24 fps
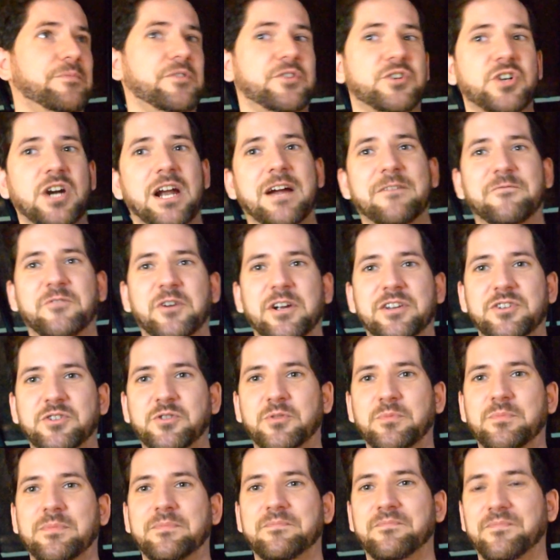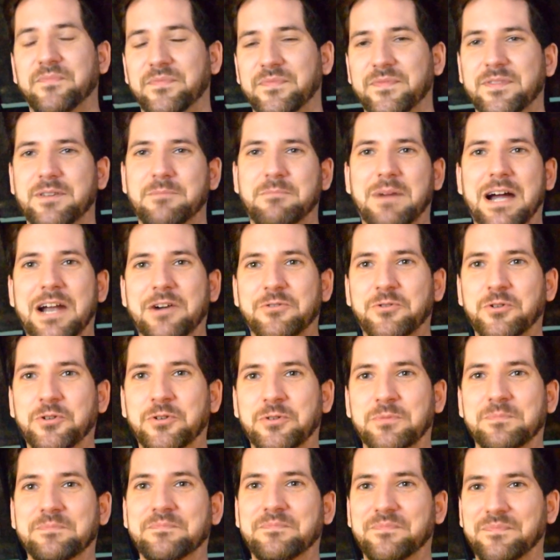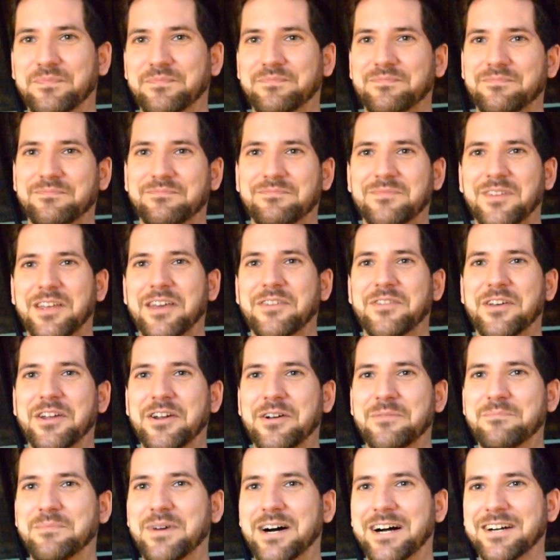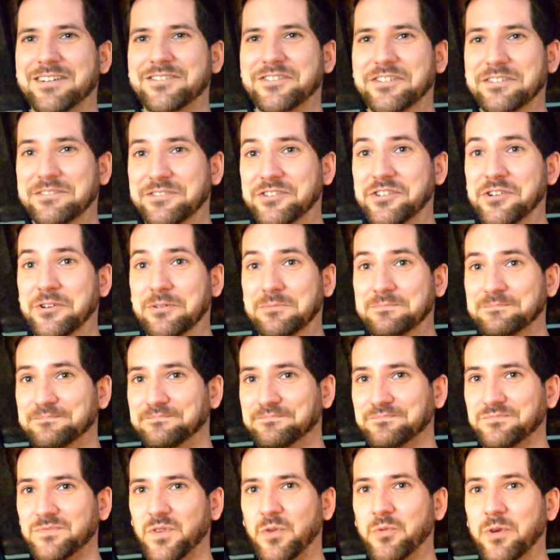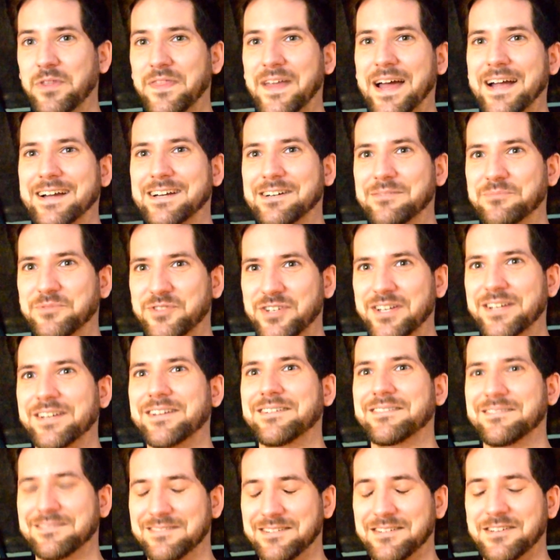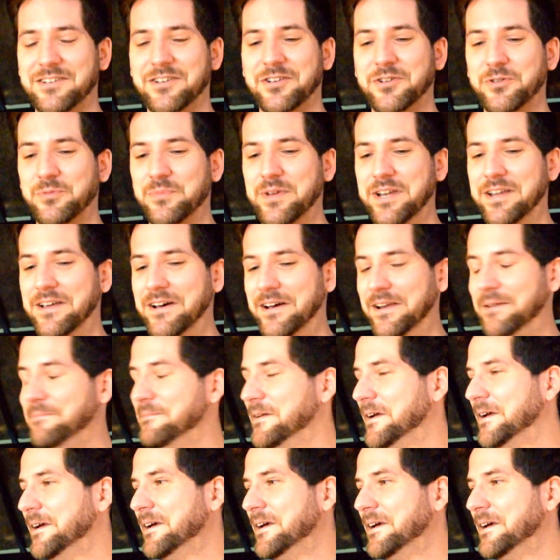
the driveway to my room, and then unbox it. So when that comes in, it'll be done.